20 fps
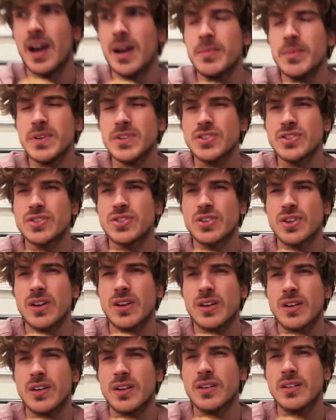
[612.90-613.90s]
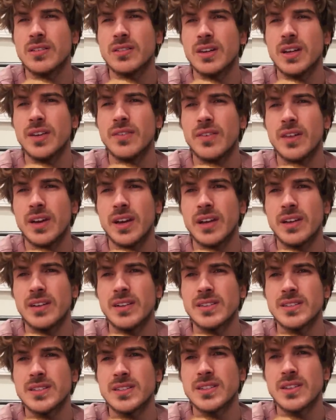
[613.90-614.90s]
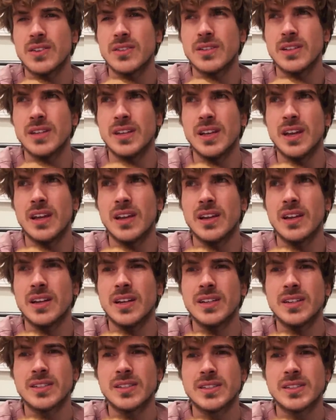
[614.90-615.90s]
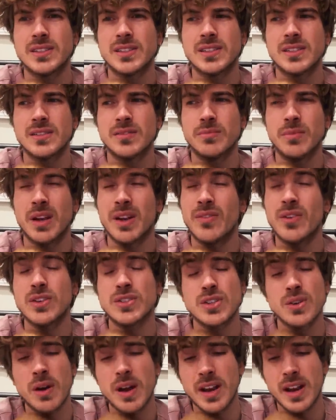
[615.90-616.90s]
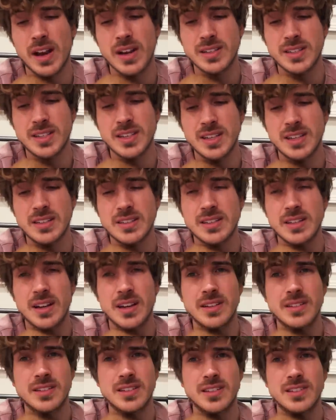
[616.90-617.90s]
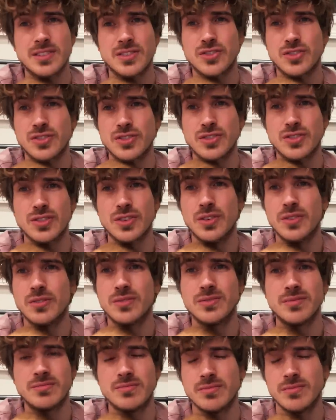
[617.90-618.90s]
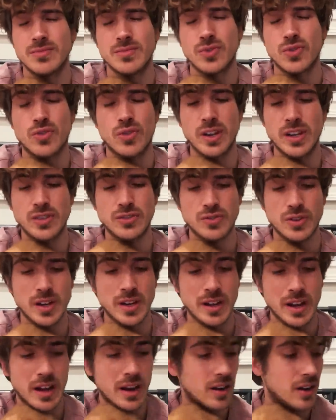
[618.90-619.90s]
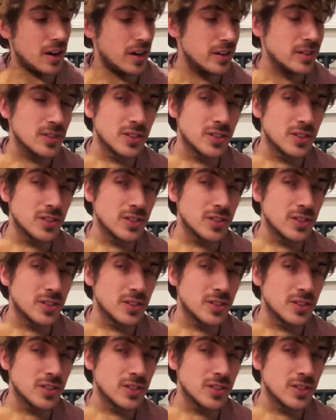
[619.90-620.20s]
I'm not sure if I necessarily need it. But I've also had huskies, and huskies just don't crate train at all.